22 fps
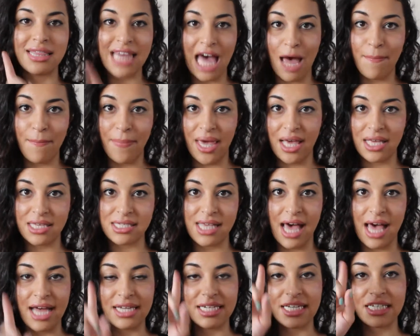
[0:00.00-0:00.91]
That being
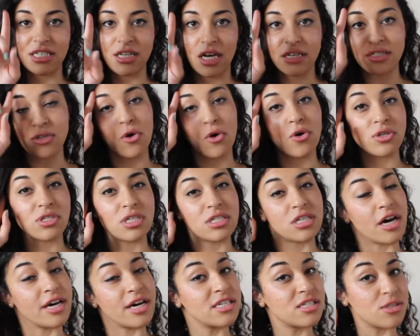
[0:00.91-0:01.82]
said, it does
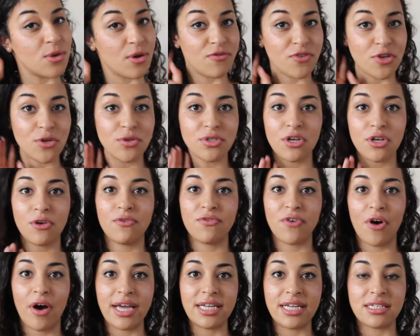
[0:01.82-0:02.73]
oxidize, so if you do
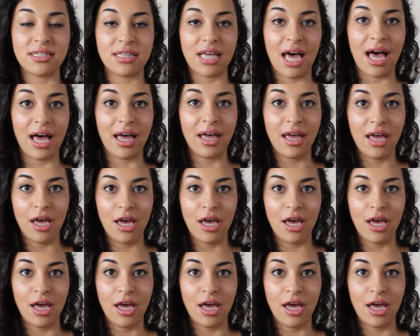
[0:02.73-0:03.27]
find that